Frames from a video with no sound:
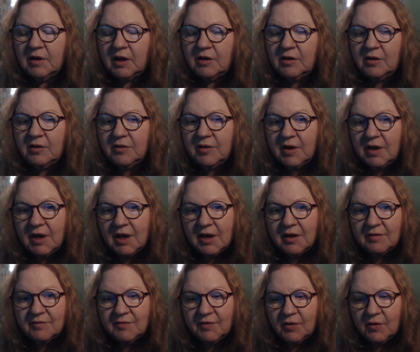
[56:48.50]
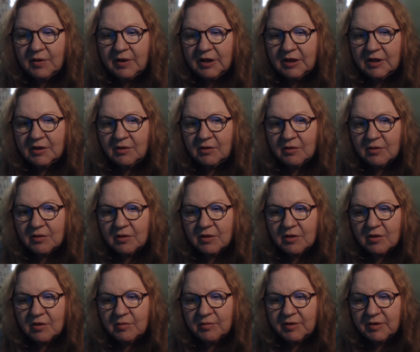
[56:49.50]
know they have oil in
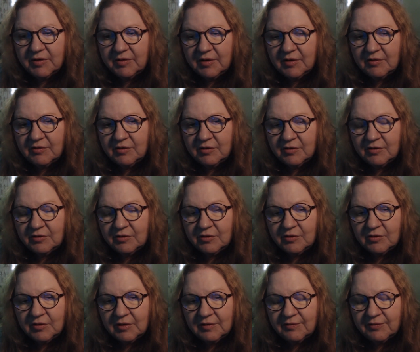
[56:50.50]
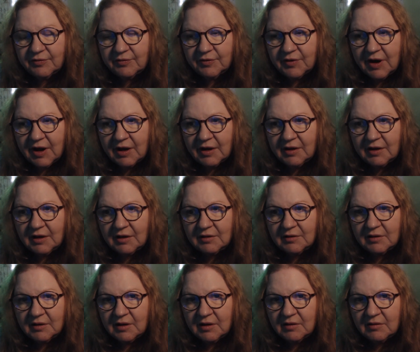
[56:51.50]
Oklahoma and they're doing fracking
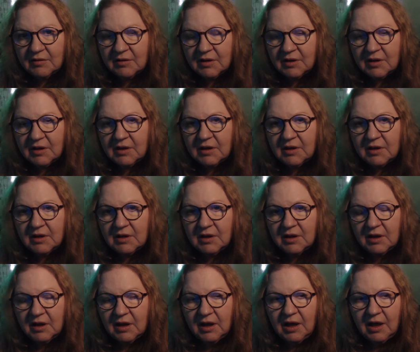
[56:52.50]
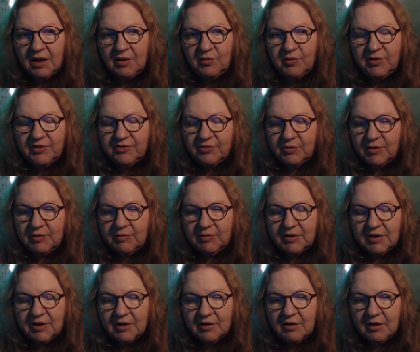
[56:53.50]
now. I wish we
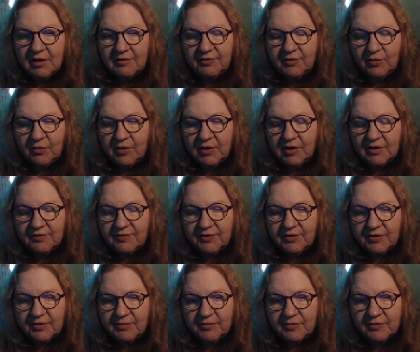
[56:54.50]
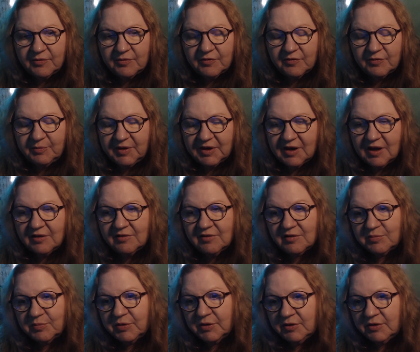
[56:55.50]
would get off oil because
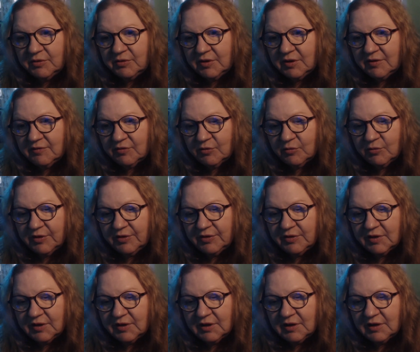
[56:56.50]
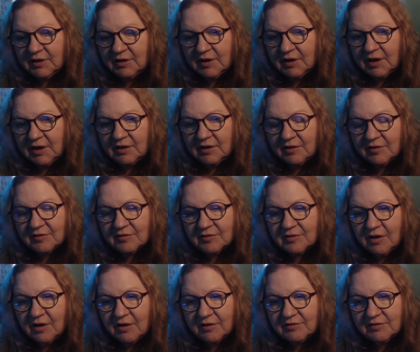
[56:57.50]
it's polluting for one thing and it's
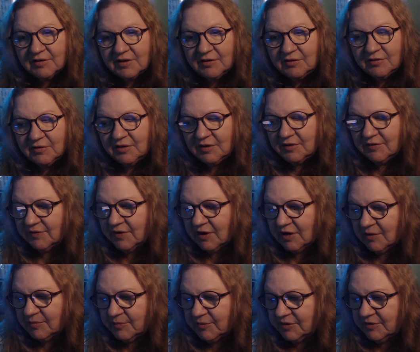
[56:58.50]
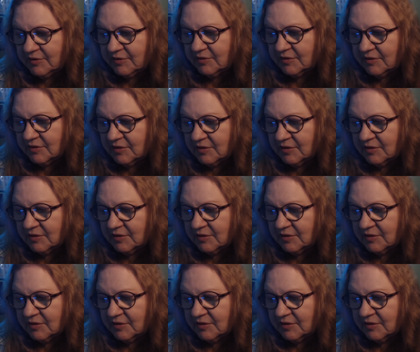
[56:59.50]
costly to the environment.